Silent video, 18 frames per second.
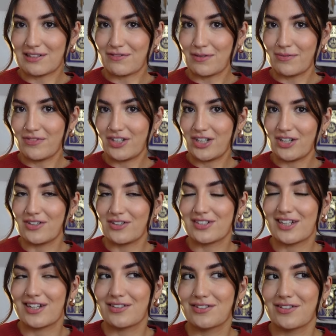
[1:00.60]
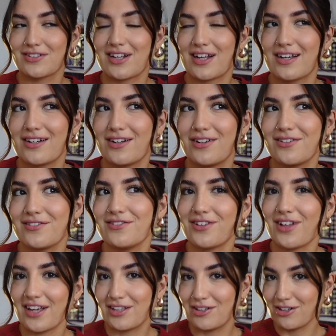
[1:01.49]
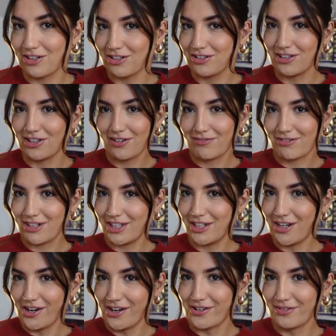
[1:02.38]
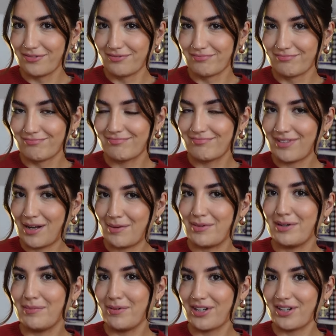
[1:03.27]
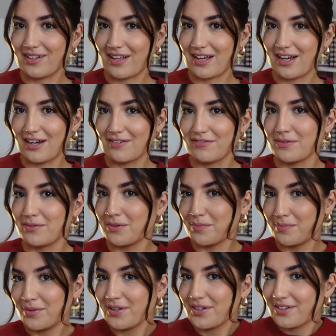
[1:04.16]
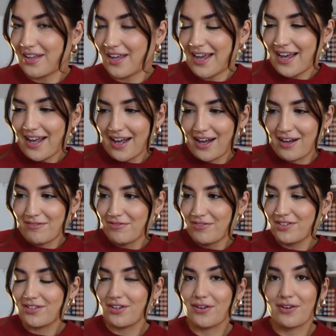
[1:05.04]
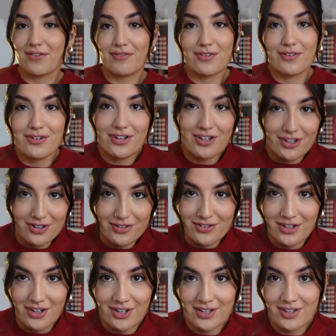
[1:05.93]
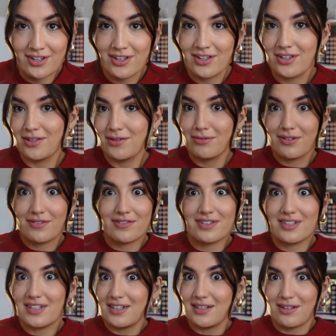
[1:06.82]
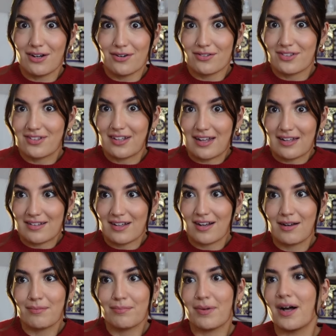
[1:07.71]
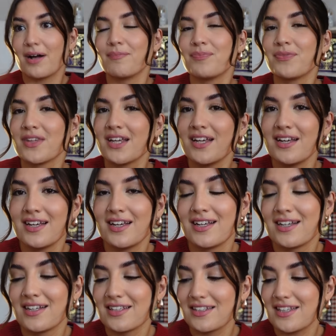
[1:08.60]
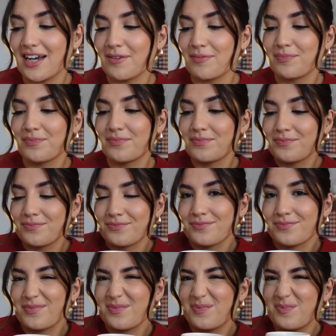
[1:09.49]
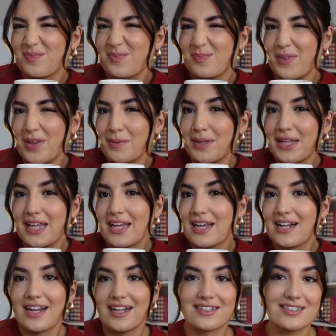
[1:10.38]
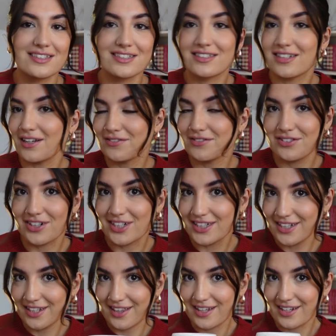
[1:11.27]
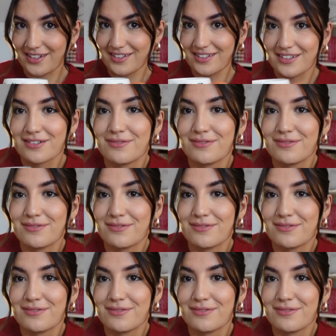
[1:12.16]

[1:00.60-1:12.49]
film videos now, so it's like, oh, like you don't really know how many books I have or what books I have. So if you're new, you wouldn't have seen the old setup. But yeah, maybe let's just dive straight into things.